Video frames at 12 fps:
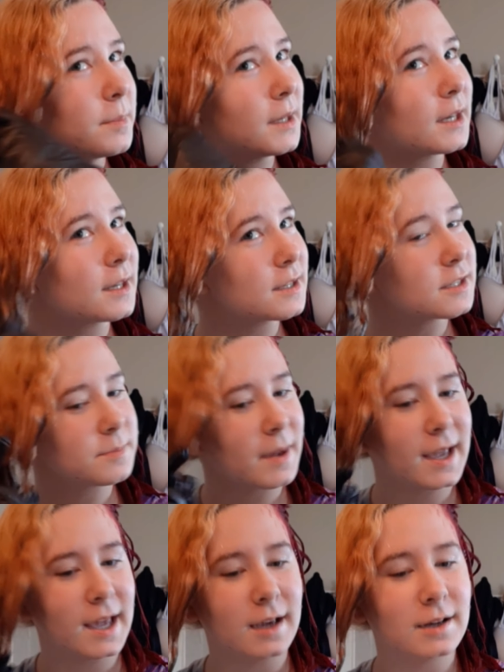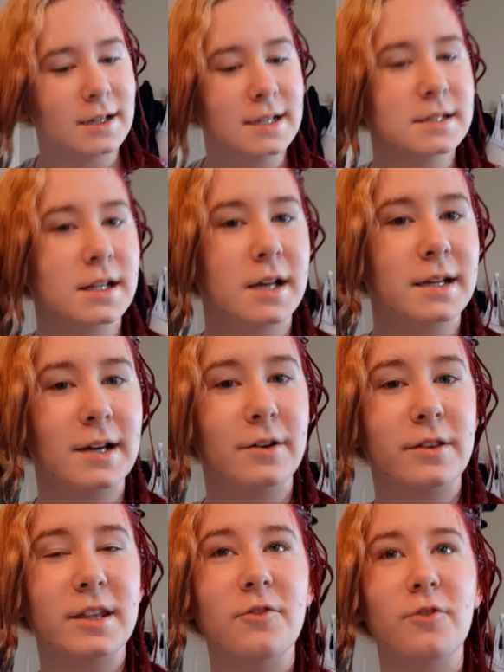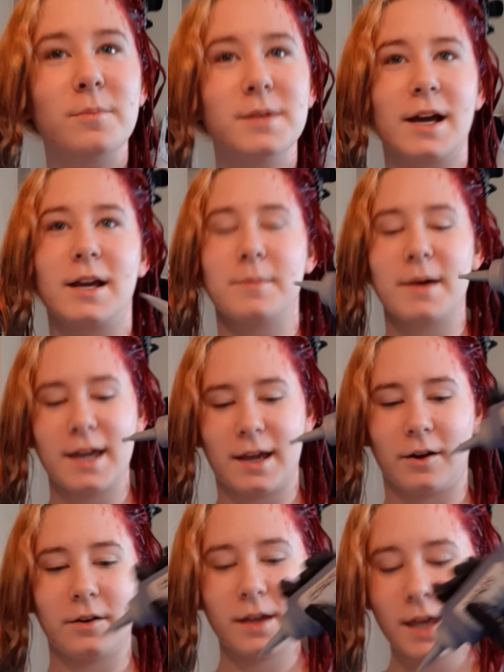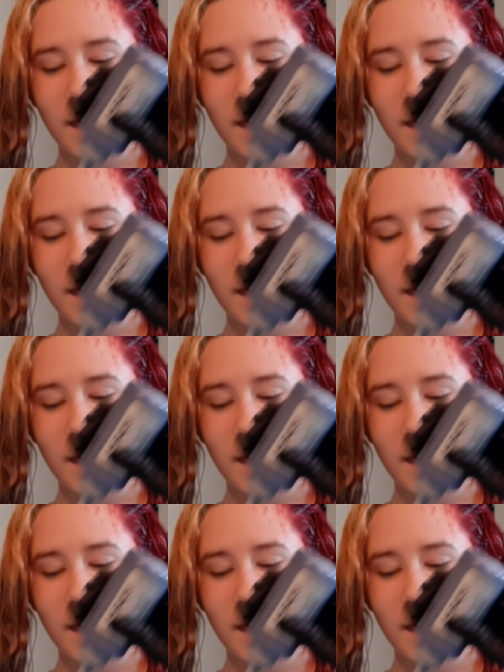because my hair is unhealthy from dyeing my hair